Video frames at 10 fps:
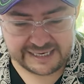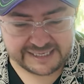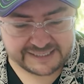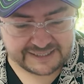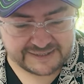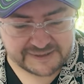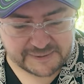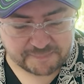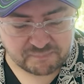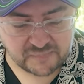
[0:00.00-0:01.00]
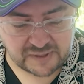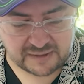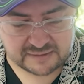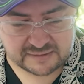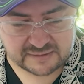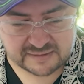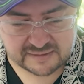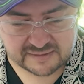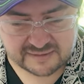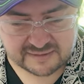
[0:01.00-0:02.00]
and, um, and
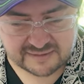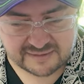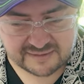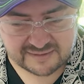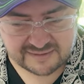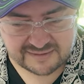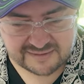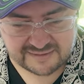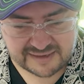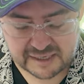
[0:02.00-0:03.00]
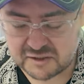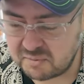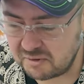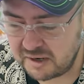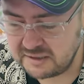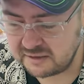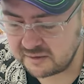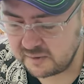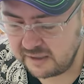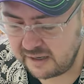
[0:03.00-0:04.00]

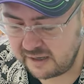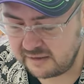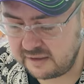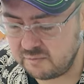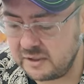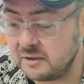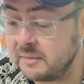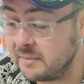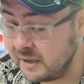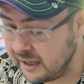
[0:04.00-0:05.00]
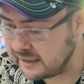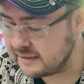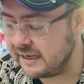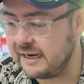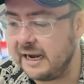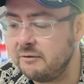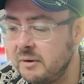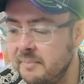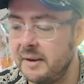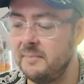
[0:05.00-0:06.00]
explorations we had have been on my mind. And I
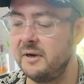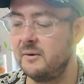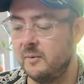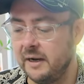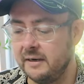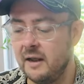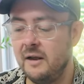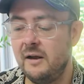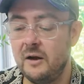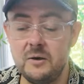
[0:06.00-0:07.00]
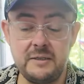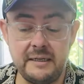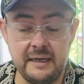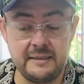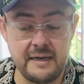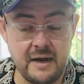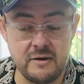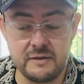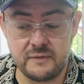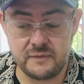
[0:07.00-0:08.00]
remember when Jose
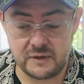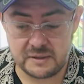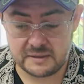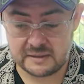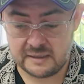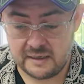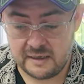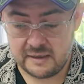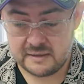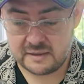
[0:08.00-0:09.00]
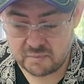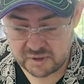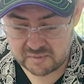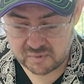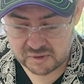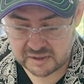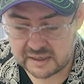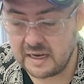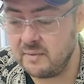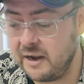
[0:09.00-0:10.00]
Leitao's first Cyprian book
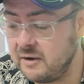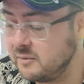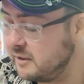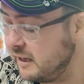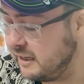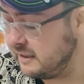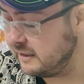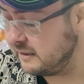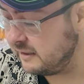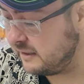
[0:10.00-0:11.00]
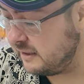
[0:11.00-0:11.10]
came out with Hadean,